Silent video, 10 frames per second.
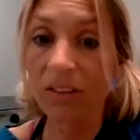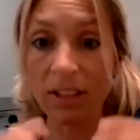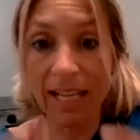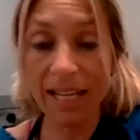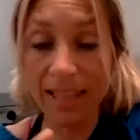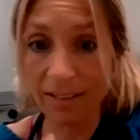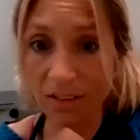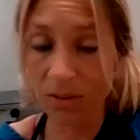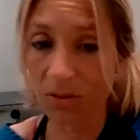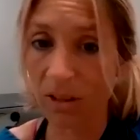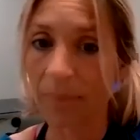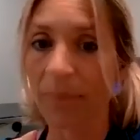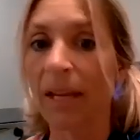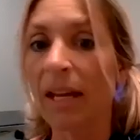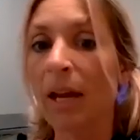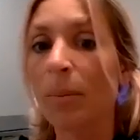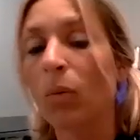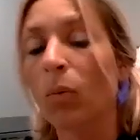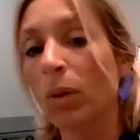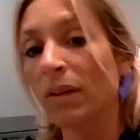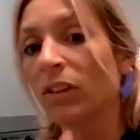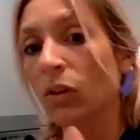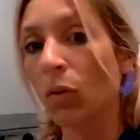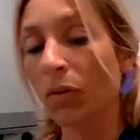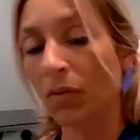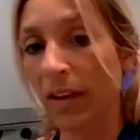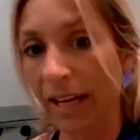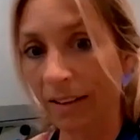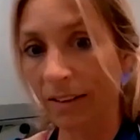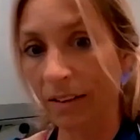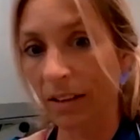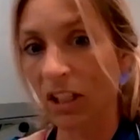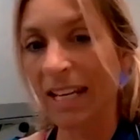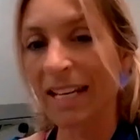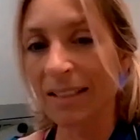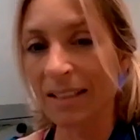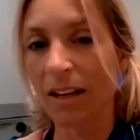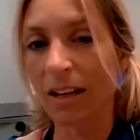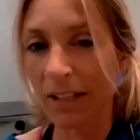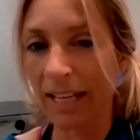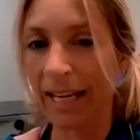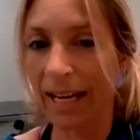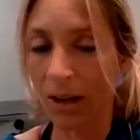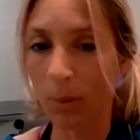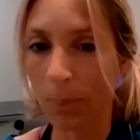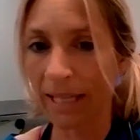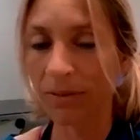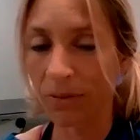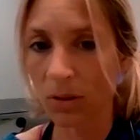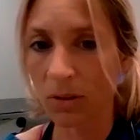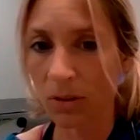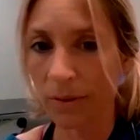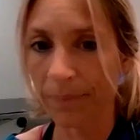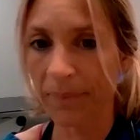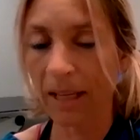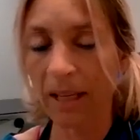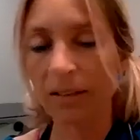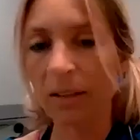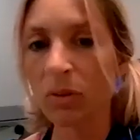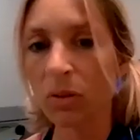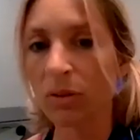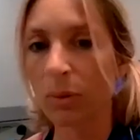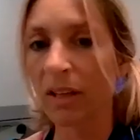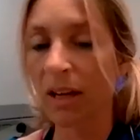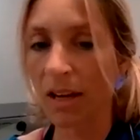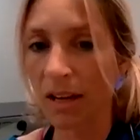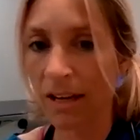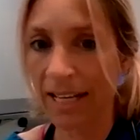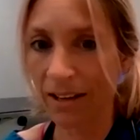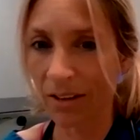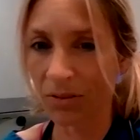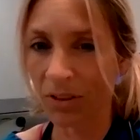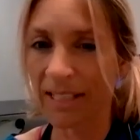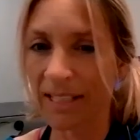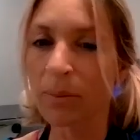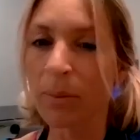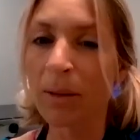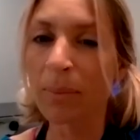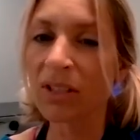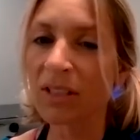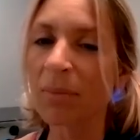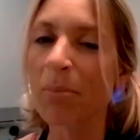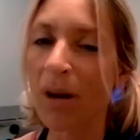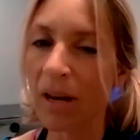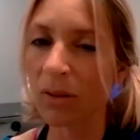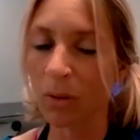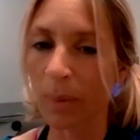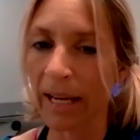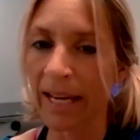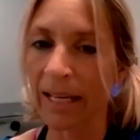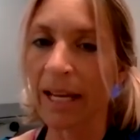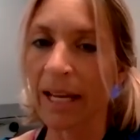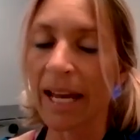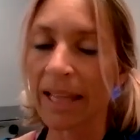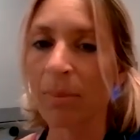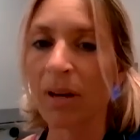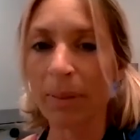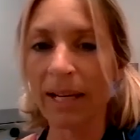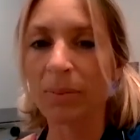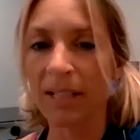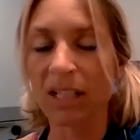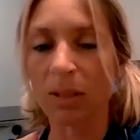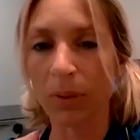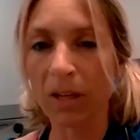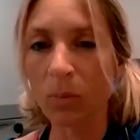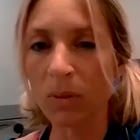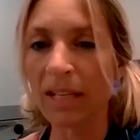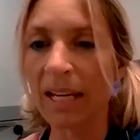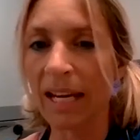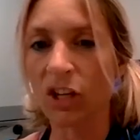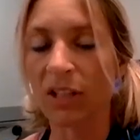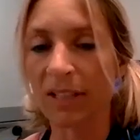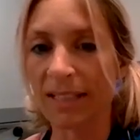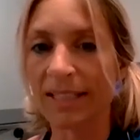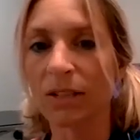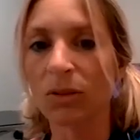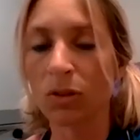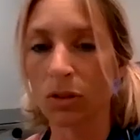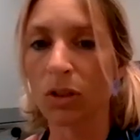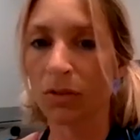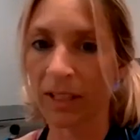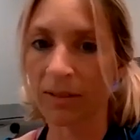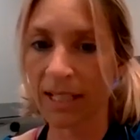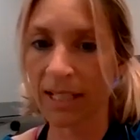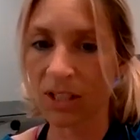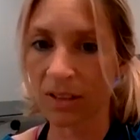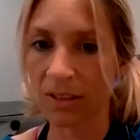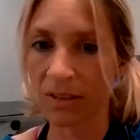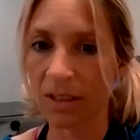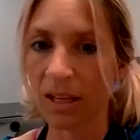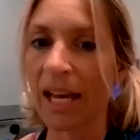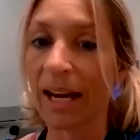So get that stuff right. But with your vet, you need to start looking at how painful your dog. Some dogs with early arthritis, it might be just a mild pain, and they might be able to actually put up with it and you can still do your foundations.